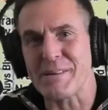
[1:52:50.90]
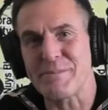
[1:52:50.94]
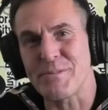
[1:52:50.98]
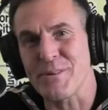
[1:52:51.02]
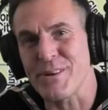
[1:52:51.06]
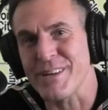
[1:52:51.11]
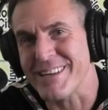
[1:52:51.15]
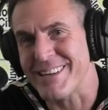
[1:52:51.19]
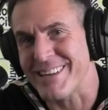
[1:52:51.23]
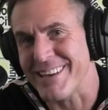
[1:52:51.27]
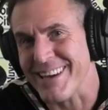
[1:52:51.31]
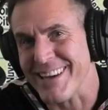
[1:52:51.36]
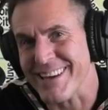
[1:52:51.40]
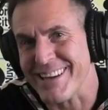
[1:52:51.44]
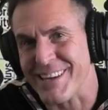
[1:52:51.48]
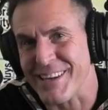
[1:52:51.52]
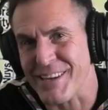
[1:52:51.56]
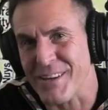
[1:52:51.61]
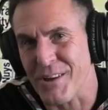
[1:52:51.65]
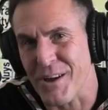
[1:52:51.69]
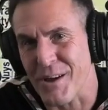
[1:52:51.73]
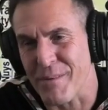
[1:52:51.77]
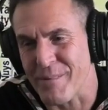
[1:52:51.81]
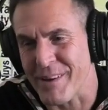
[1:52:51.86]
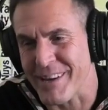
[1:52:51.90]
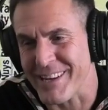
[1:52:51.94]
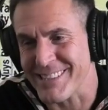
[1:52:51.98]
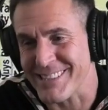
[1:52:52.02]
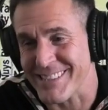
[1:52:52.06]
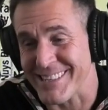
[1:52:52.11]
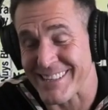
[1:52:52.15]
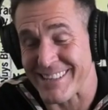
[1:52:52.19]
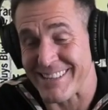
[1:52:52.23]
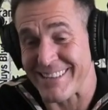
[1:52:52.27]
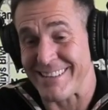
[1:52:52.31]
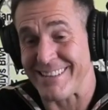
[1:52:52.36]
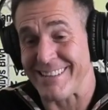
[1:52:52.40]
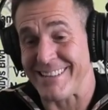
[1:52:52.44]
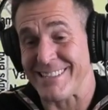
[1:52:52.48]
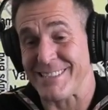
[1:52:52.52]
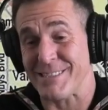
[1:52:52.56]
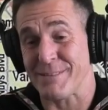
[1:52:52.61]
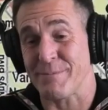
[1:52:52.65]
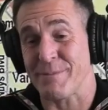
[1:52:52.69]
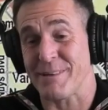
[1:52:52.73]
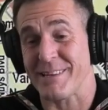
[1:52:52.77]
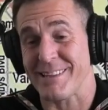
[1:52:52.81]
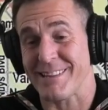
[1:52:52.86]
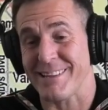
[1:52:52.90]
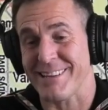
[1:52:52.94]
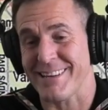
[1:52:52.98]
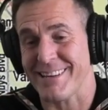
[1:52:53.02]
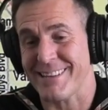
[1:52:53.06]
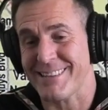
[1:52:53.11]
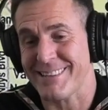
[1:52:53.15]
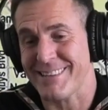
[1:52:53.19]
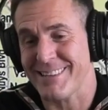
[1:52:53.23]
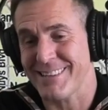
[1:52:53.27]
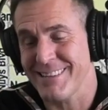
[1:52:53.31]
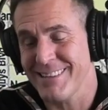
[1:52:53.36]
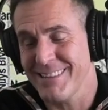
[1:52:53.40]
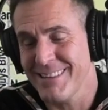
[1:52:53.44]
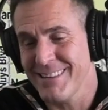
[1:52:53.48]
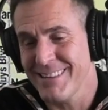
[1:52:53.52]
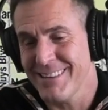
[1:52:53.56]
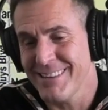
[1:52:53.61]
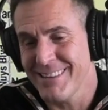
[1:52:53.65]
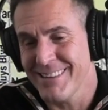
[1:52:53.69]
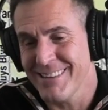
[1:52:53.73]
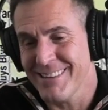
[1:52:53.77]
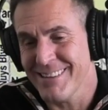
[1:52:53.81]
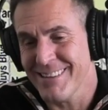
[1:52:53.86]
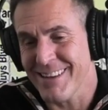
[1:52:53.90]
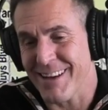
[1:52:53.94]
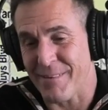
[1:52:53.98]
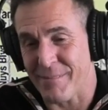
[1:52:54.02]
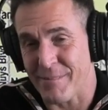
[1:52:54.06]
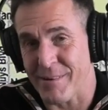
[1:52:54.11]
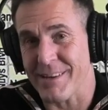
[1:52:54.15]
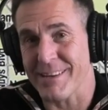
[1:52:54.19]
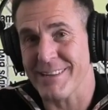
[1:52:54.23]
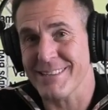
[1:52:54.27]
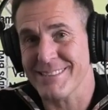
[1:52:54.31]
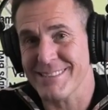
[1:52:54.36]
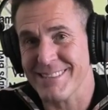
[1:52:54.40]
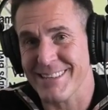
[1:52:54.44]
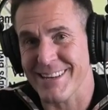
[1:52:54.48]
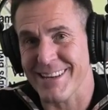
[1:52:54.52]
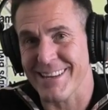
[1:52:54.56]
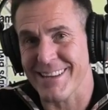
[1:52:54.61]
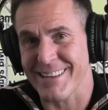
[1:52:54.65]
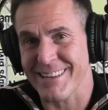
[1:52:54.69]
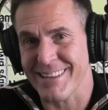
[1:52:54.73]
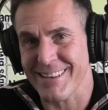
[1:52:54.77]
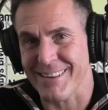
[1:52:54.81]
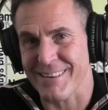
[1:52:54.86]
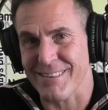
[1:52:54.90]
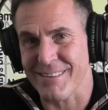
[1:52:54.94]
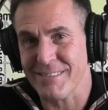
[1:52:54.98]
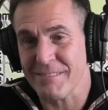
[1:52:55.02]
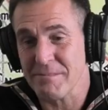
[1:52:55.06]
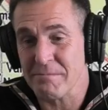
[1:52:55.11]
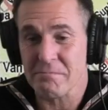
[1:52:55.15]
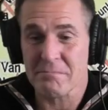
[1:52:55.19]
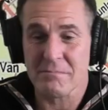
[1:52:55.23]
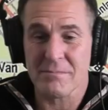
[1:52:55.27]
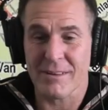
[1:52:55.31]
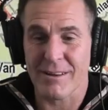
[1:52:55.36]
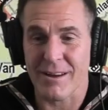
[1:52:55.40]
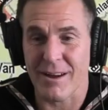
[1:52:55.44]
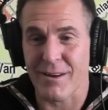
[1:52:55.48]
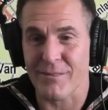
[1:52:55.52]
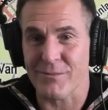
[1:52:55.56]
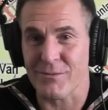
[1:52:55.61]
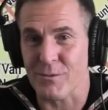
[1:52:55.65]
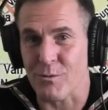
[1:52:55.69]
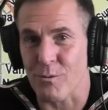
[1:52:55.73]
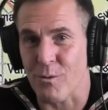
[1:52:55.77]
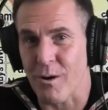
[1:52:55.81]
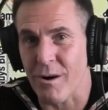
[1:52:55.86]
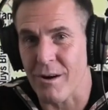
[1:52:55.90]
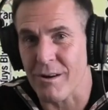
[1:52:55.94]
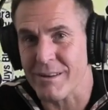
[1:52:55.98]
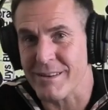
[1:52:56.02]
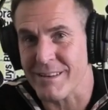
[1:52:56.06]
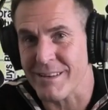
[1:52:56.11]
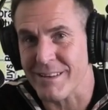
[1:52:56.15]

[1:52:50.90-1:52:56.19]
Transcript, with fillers: that's pretty kinky. I mean, it needs to be licked. I mean, it's kind of, off the wall